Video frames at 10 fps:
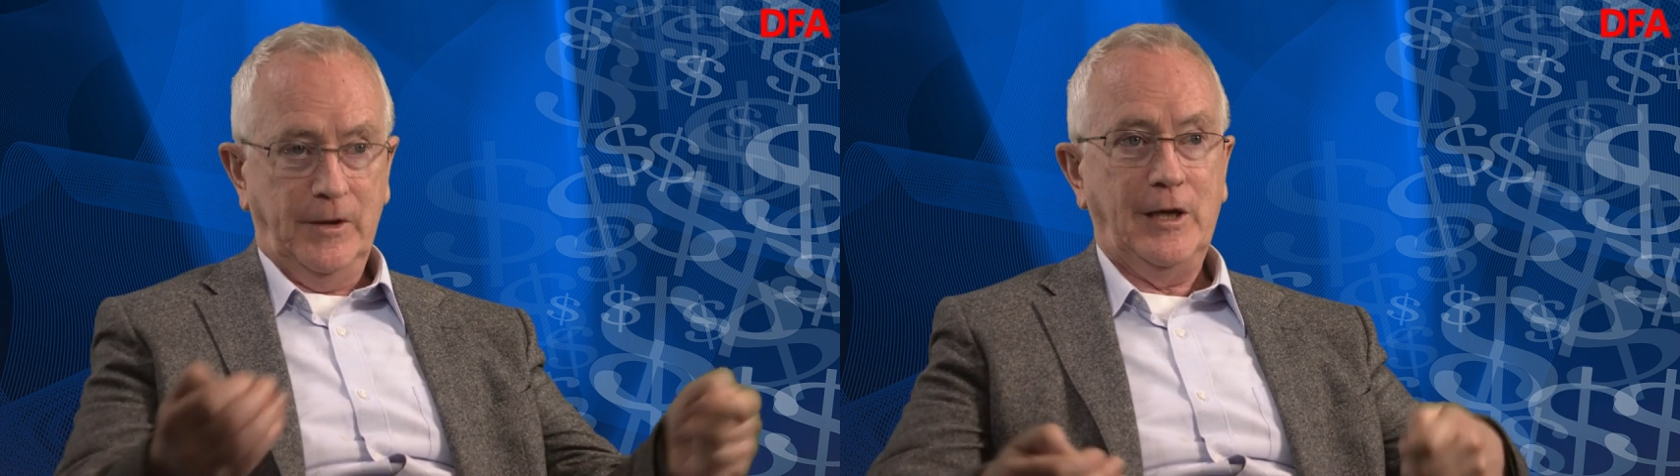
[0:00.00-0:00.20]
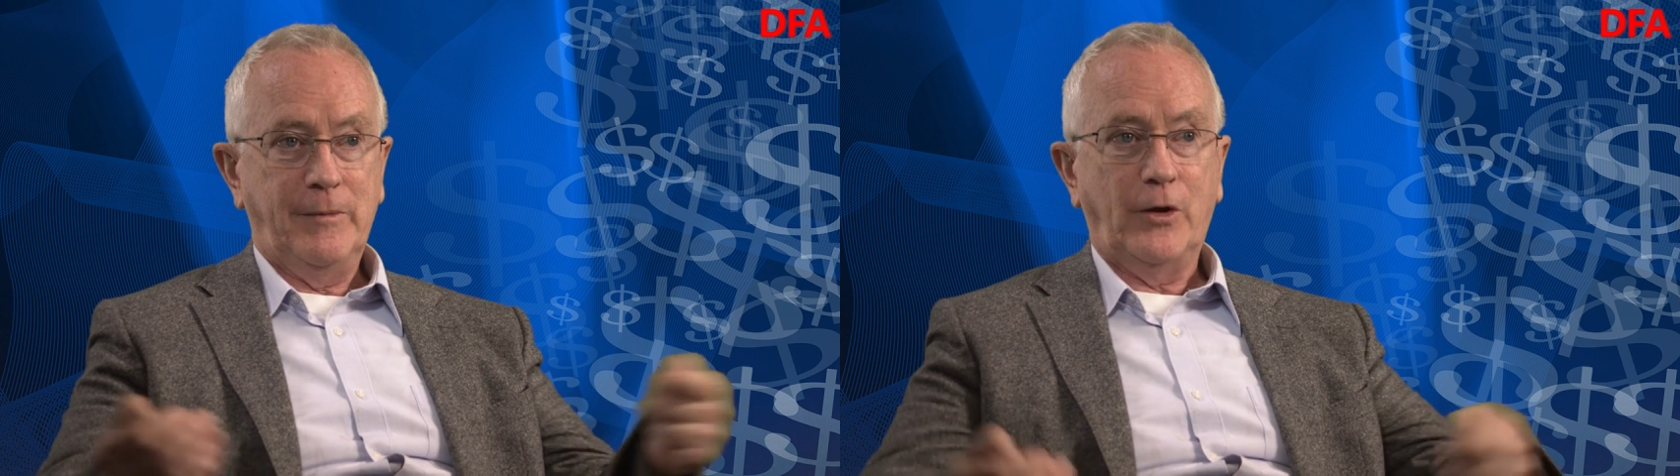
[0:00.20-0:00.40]

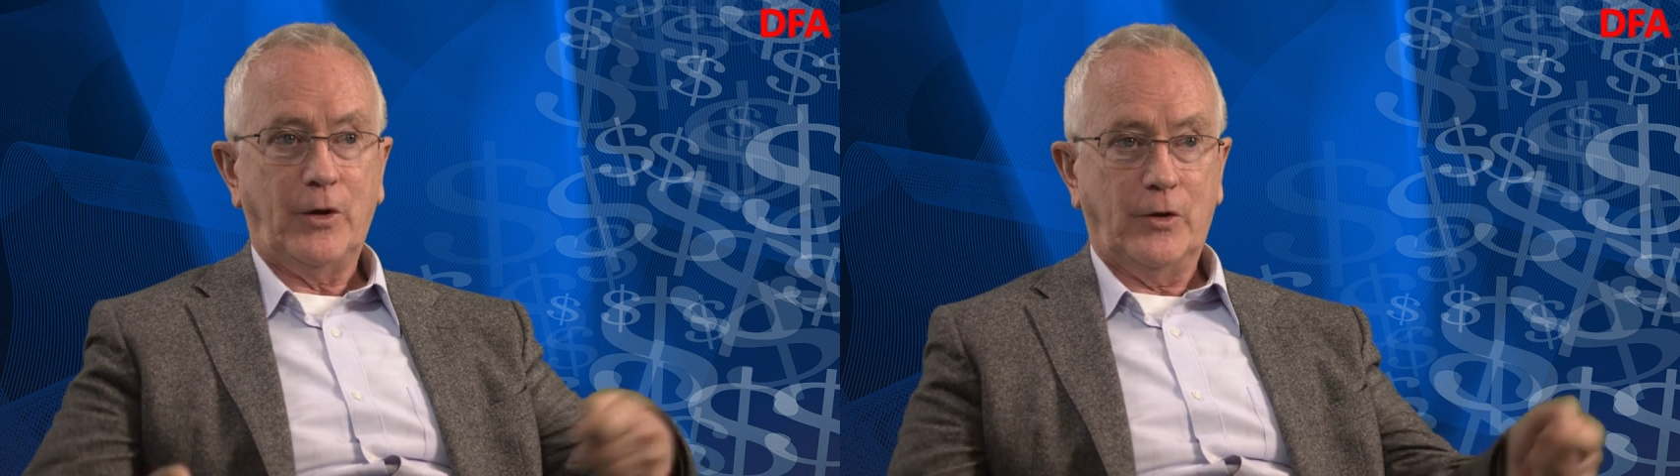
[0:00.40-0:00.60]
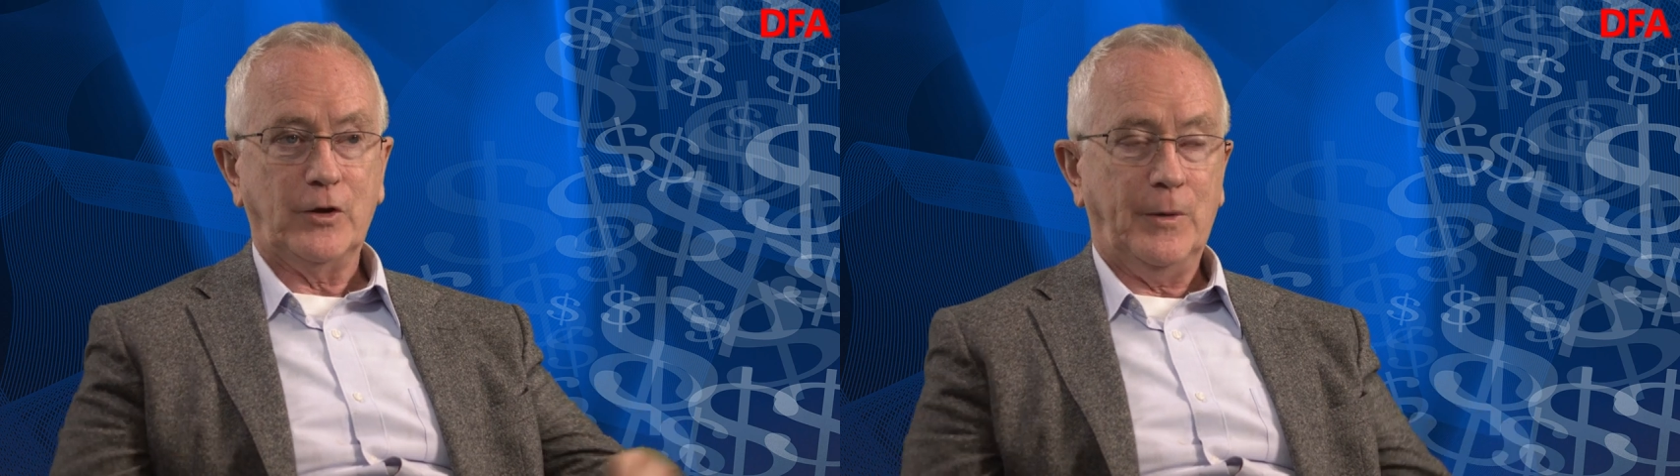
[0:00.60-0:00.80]
email
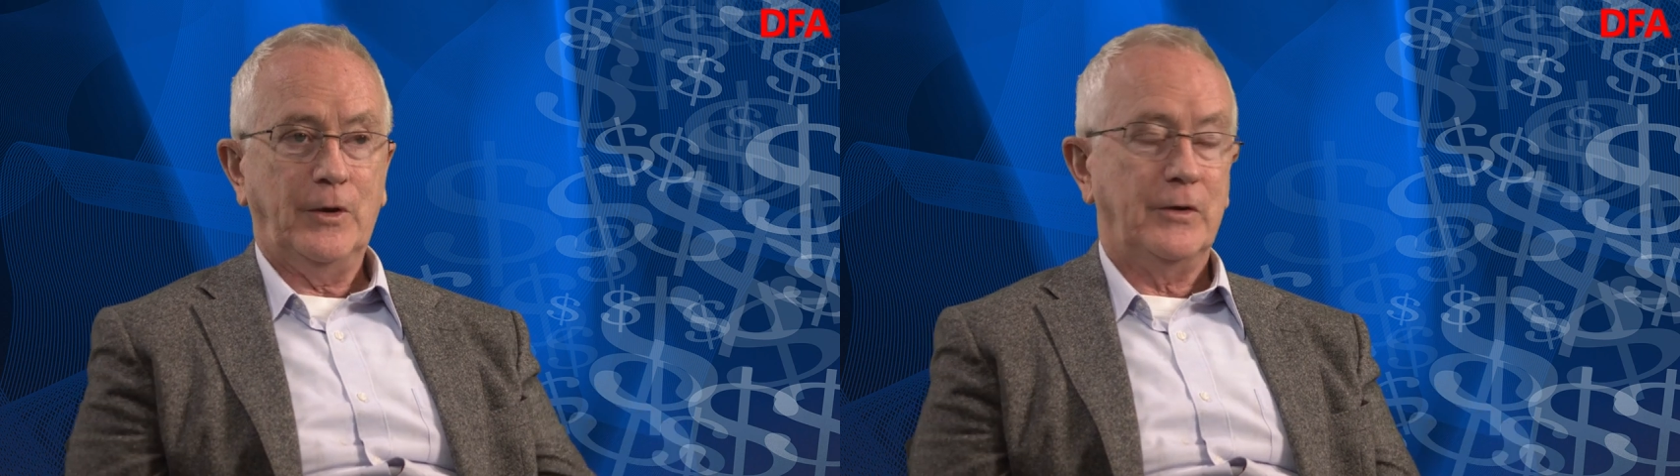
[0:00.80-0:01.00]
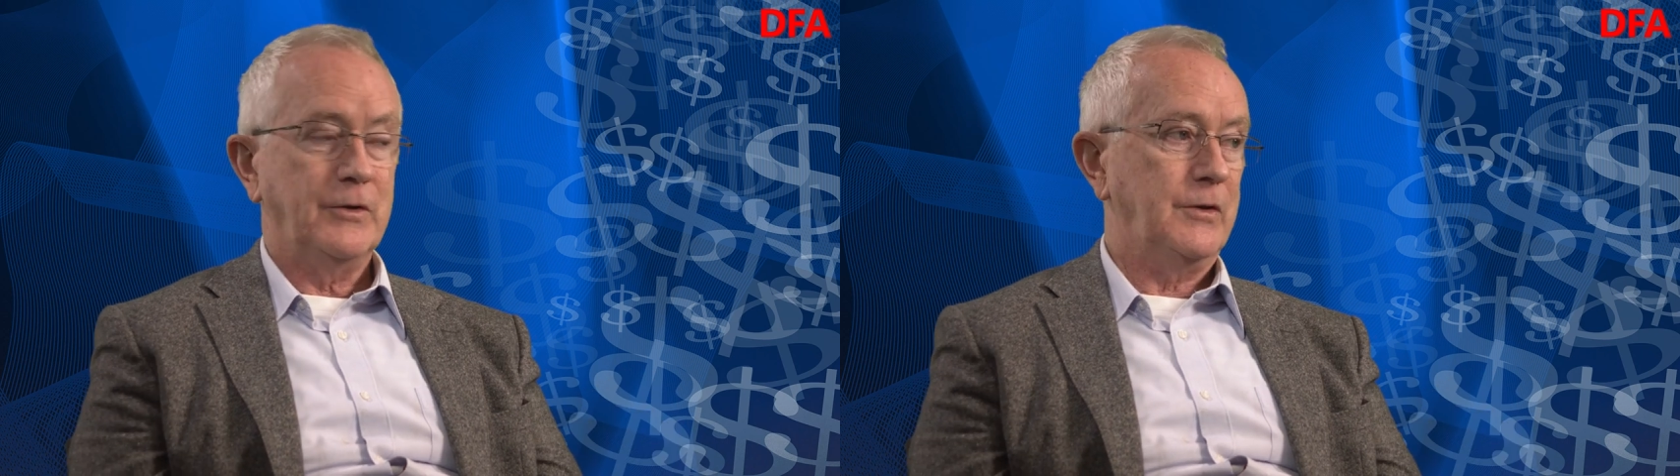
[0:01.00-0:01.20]

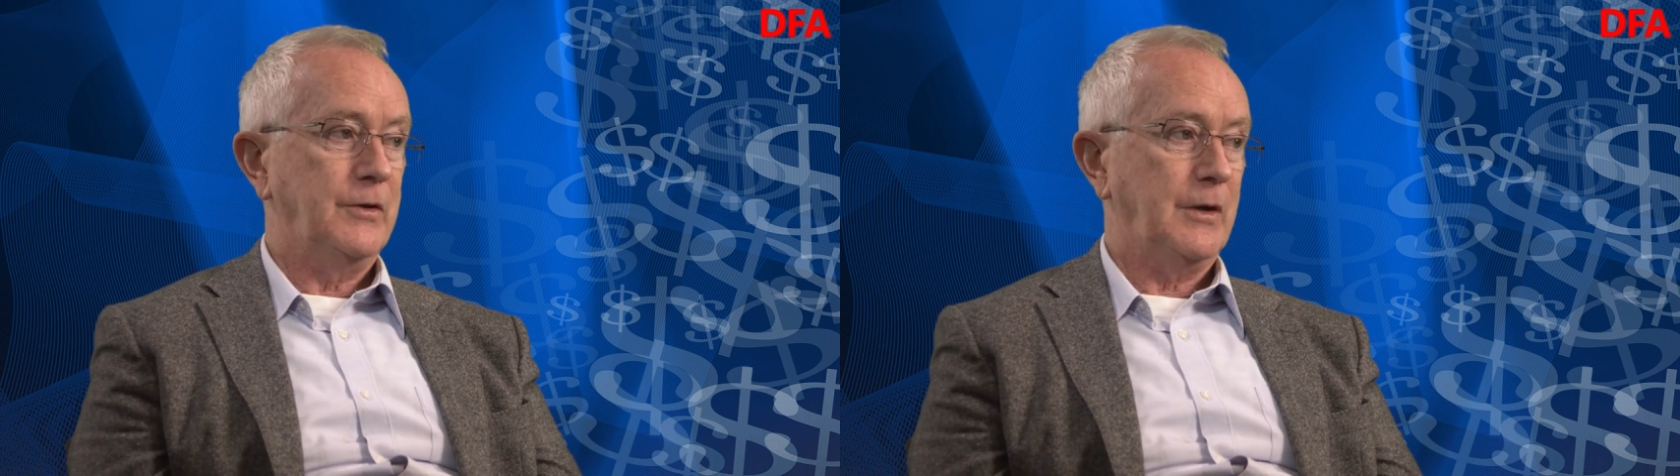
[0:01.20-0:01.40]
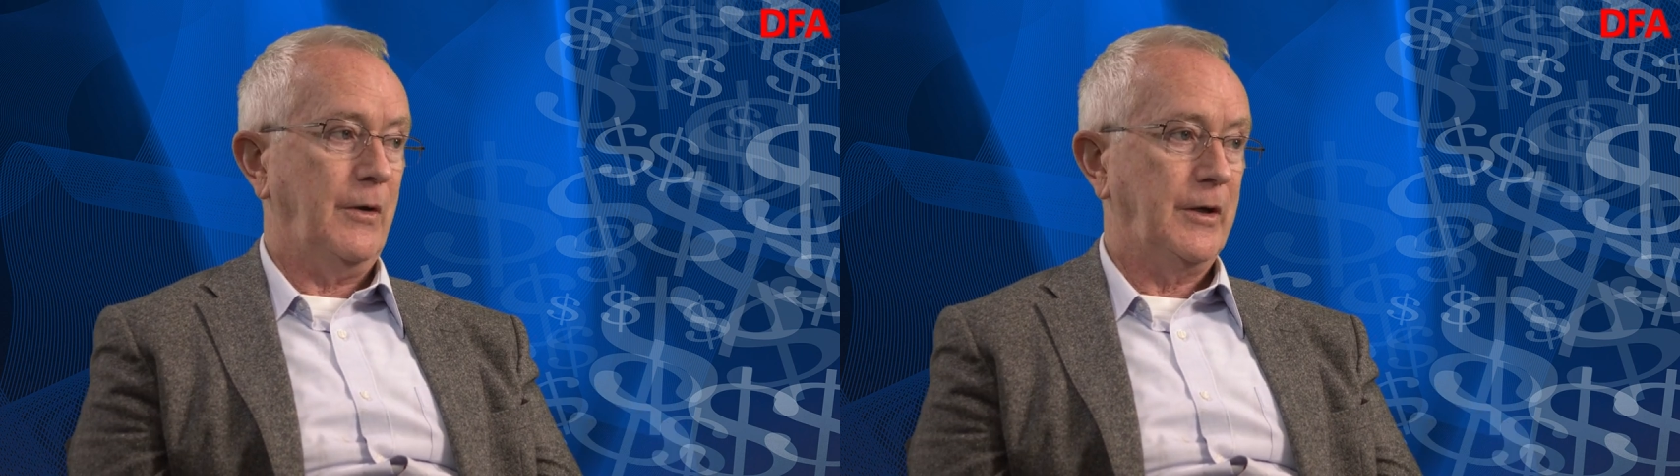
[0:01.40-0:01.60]
correspondence and
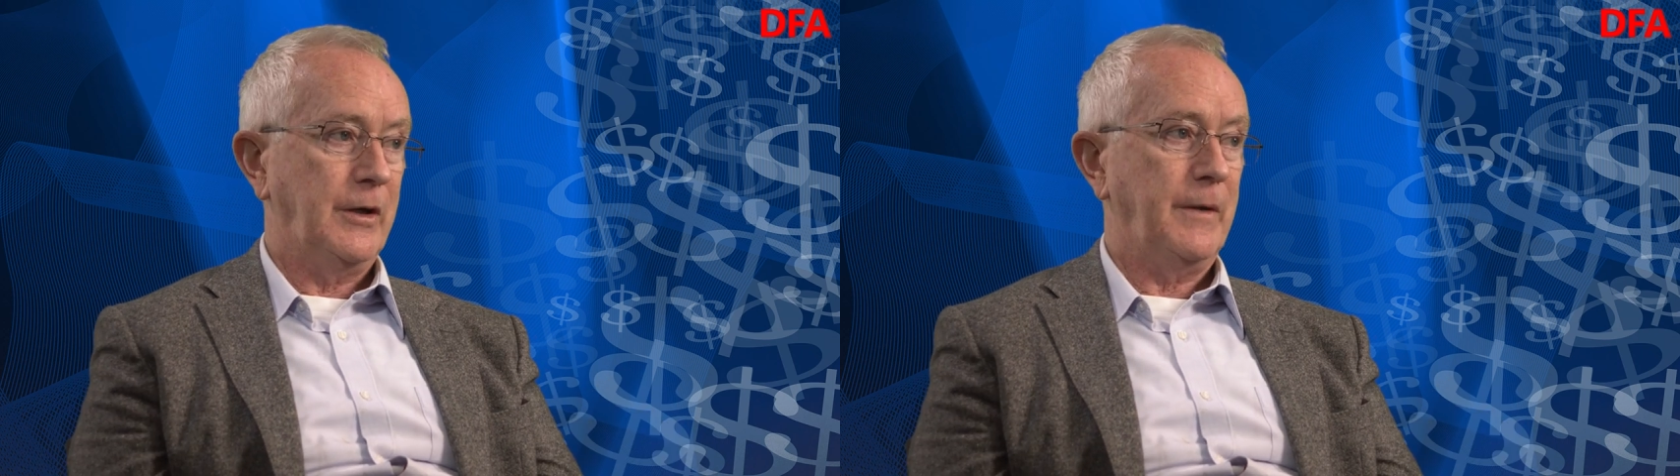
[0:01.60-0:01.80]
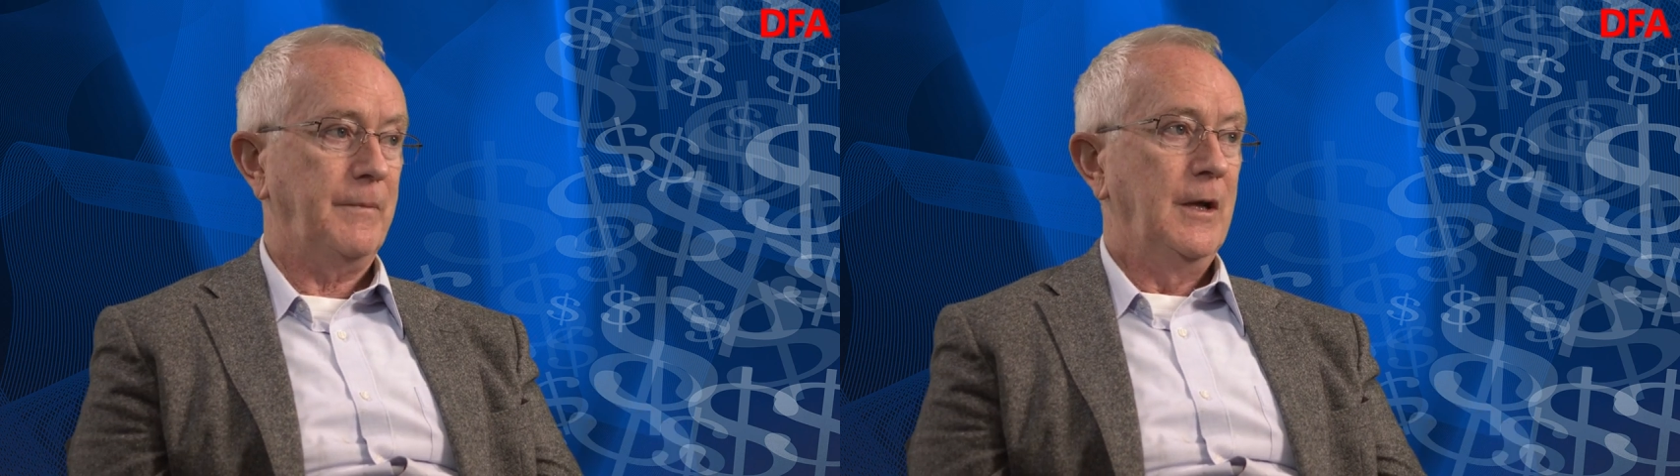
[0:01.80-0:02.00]
so on, and
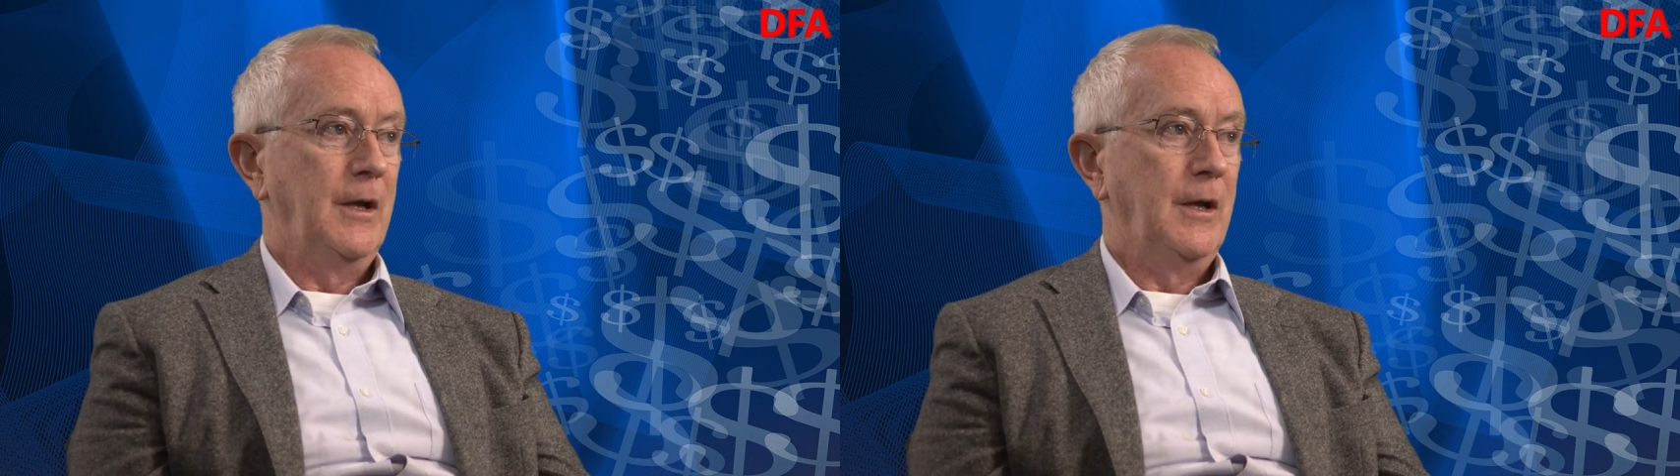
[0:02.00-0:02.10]
I,